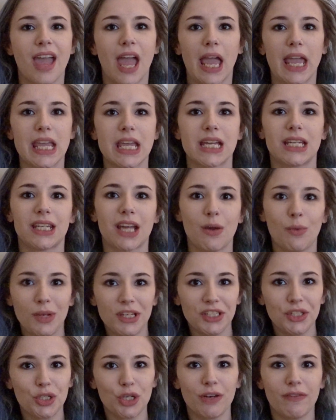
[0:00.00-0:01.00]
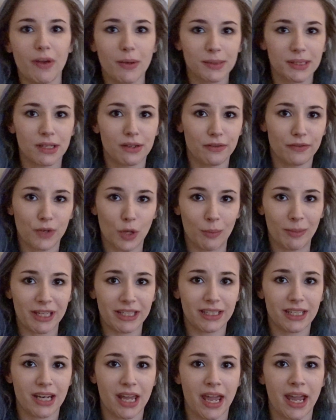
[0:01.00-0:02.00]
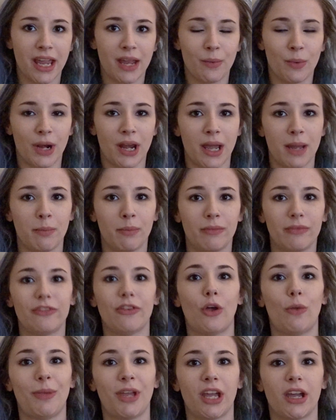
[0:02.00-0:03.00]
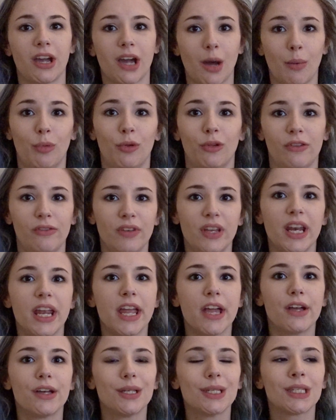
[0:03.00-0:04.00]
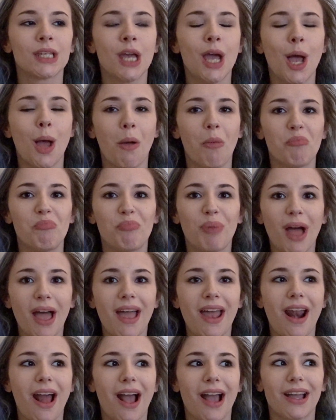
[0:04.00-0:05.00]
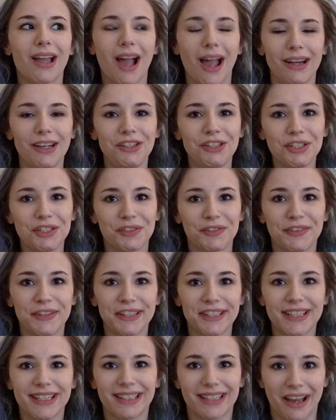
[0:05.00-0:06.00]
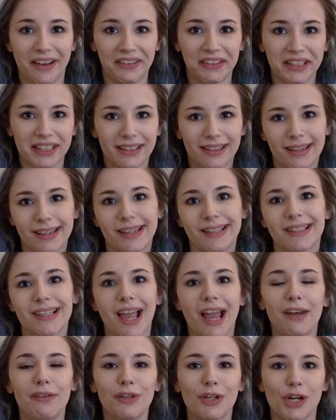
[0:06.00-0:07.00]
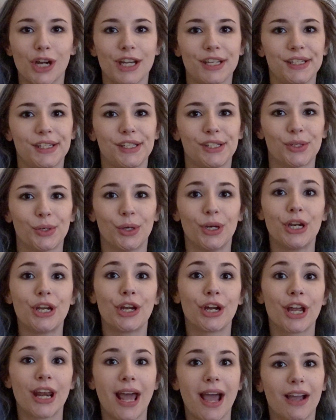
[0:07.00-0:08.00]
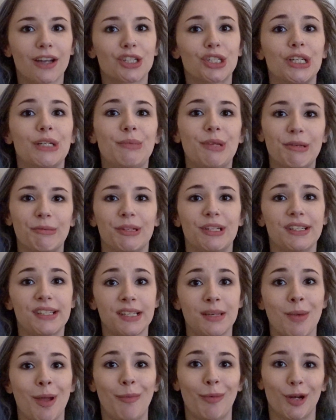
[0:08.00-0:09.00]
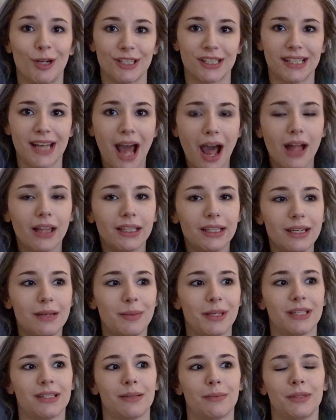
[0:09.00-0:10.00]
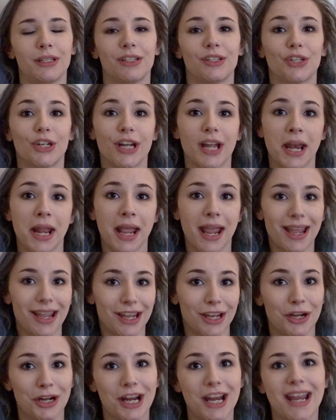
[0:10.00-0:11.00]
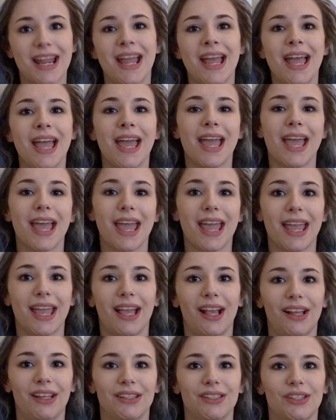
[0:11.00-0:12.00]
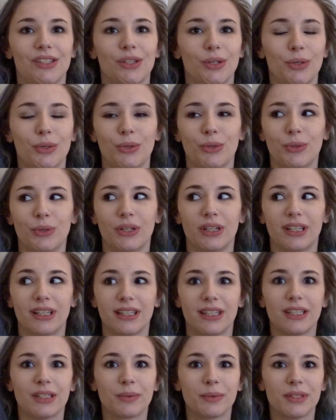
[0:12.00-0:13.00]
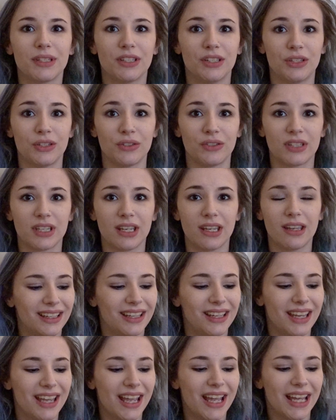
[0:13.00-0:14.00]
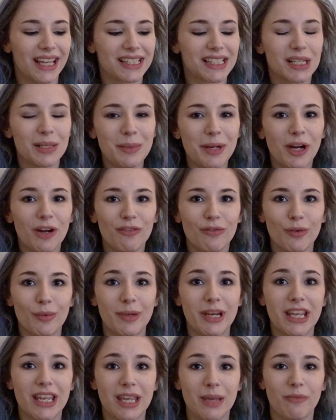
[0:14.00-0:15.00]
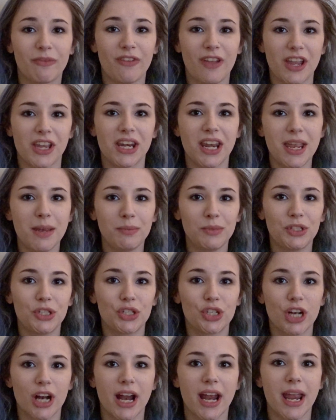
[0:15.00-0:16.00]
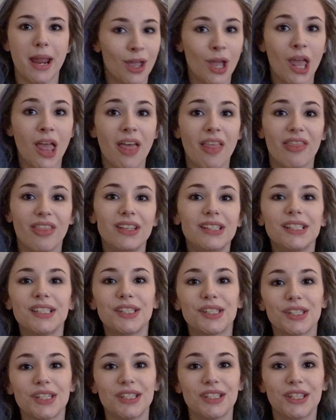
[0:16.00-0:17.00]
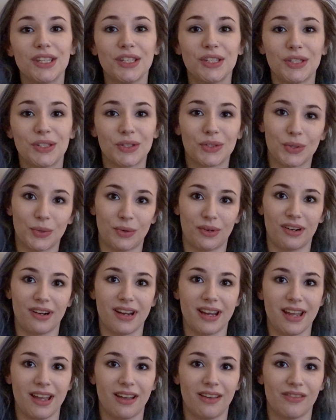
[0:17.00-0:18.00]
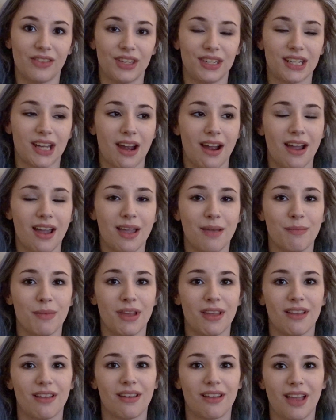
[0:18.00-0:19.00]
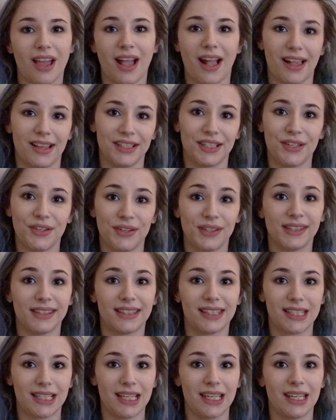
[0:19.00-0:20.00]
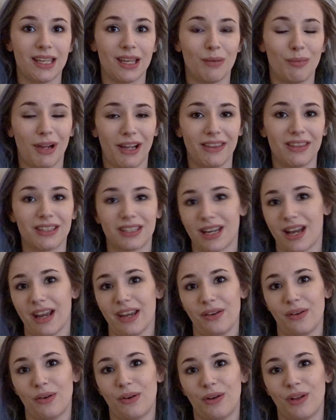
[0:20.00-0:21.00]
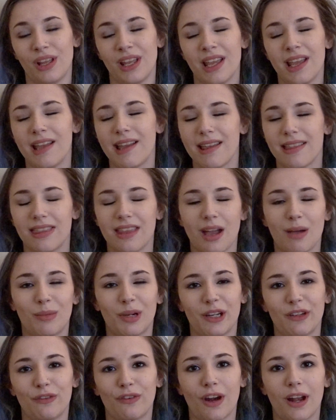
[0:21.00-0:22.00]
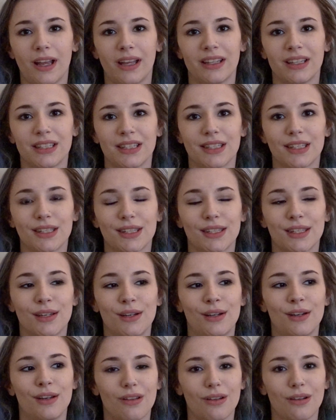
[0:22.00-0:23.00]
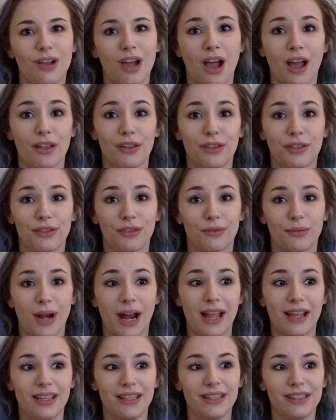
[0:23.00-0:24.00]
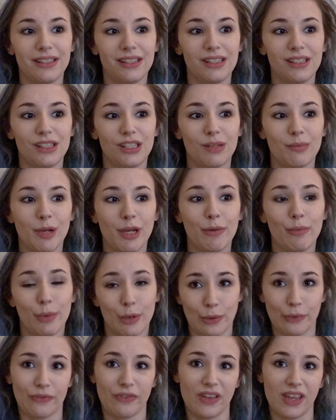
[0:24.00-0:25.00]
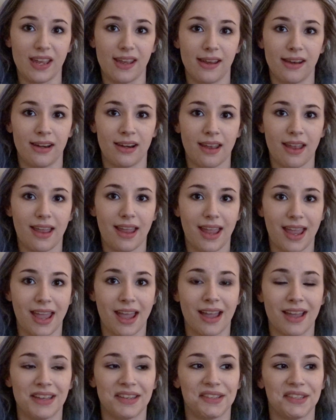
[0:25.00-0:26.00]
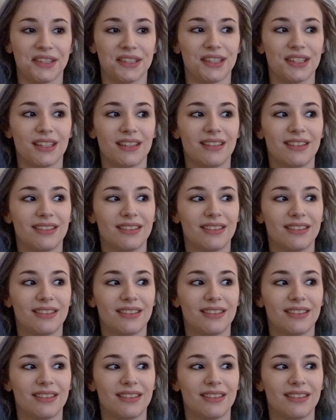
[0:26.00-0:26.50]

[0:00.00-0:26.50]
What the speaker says: and I wasn't sure if I was going to film it today when I'm filming a couple of videos, but I kind of just feel like telling it. It's kind of a crazy story. You're going to actually be able to see my personality because I'm going to start getting angry, and ooh, this one's a doozy. It's going to be hard for me to keep fake names straight. This is the story of the time, as you can see by the title, that my friends got threatened to be roofied and